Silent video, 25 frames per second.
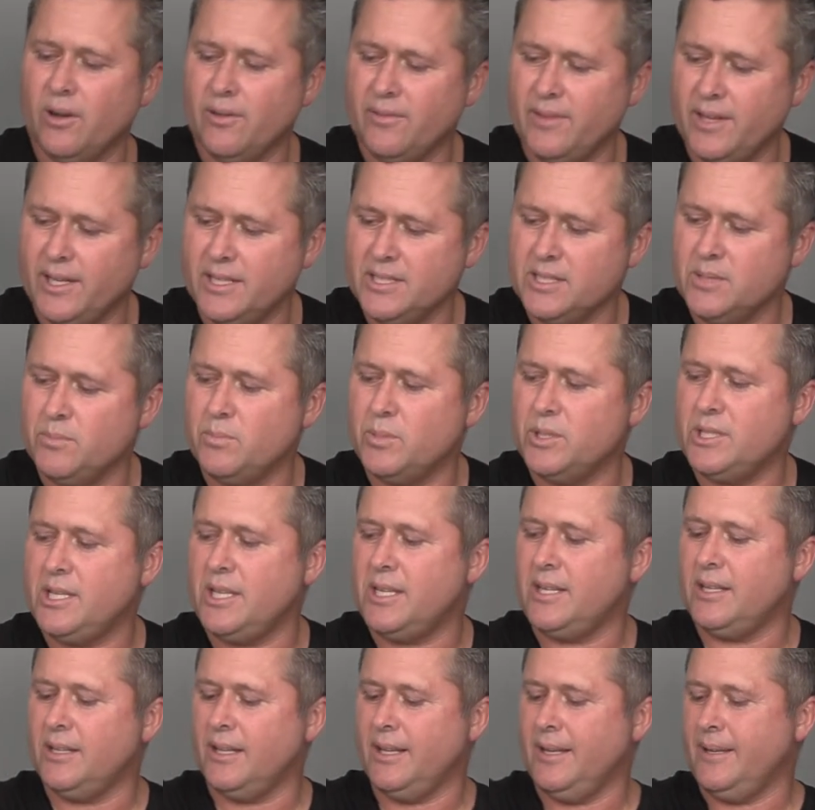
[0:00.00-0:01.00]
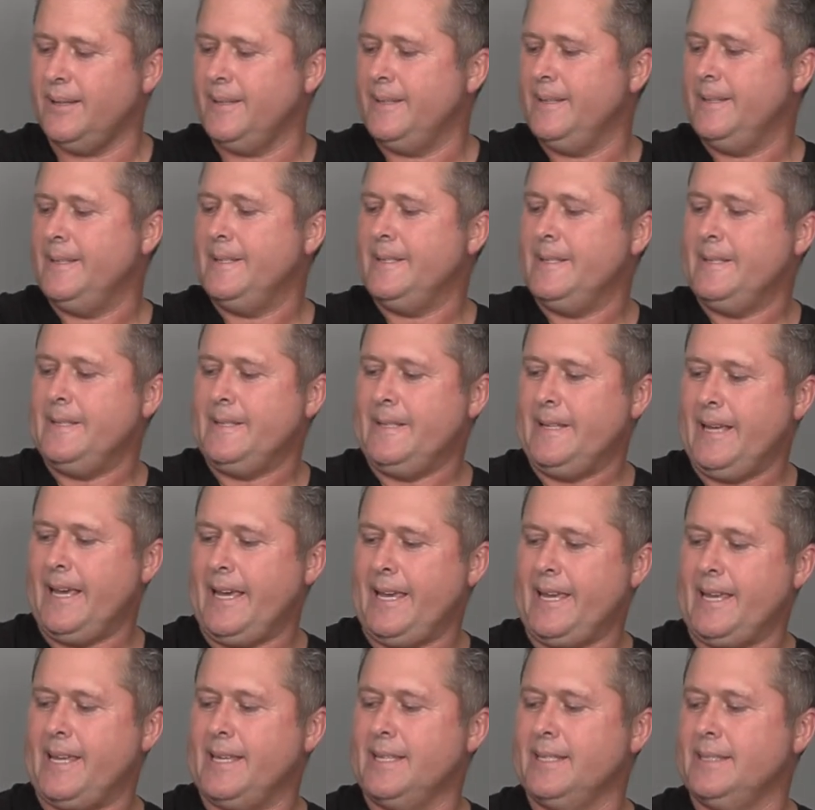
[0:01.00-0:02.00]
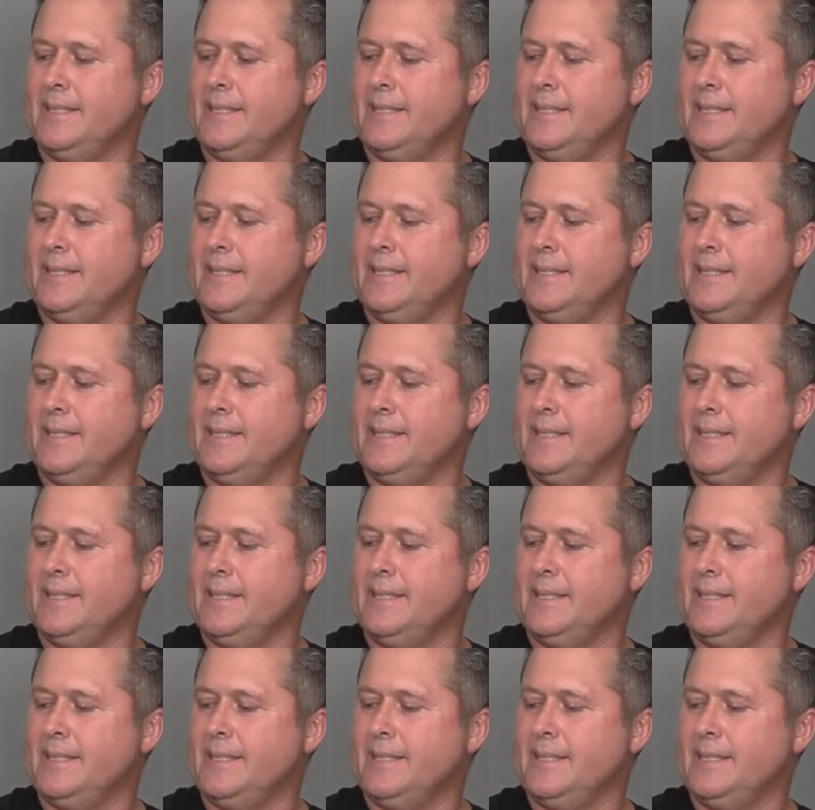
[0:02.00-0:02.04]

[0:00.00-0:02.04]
of things in particular. Hey.